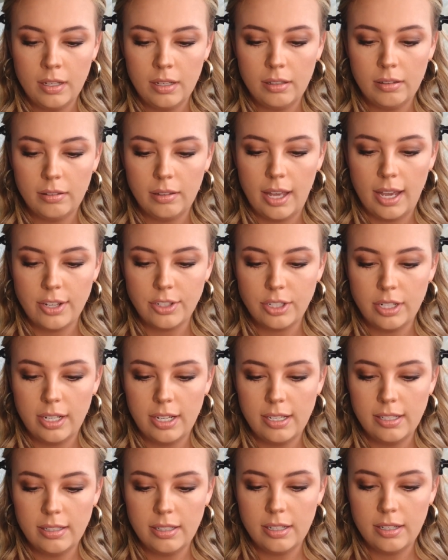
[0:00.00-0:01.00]
lash
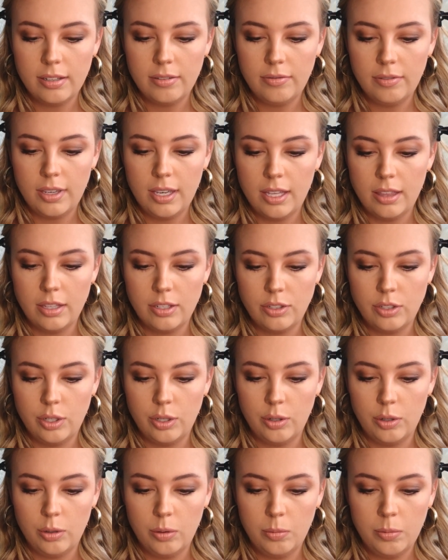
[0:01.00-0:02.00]
adhesive in the
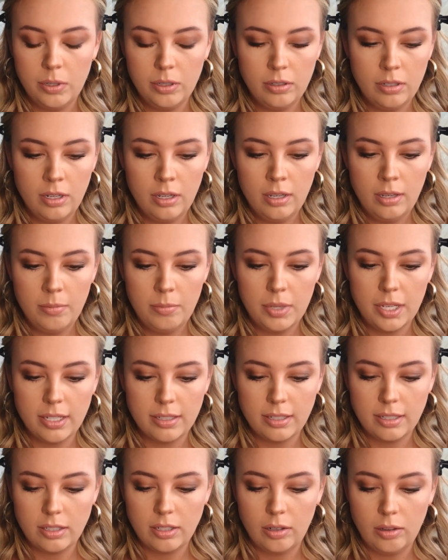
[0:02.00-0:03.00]
tube because
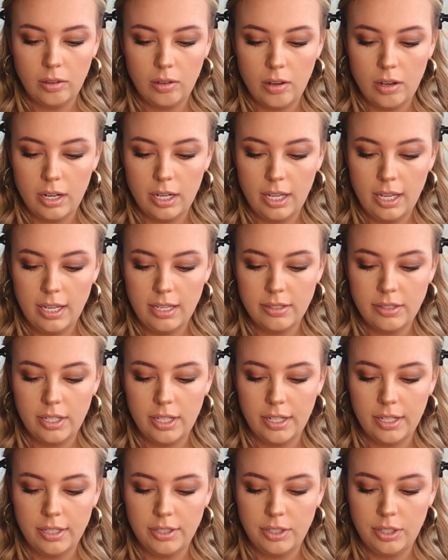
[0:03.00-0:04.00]
it's a lot
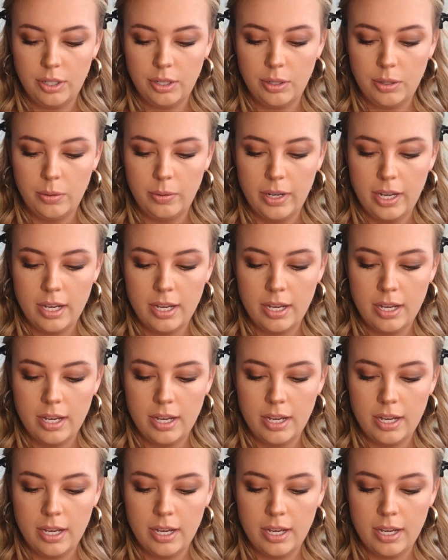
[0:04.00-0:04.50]
easier to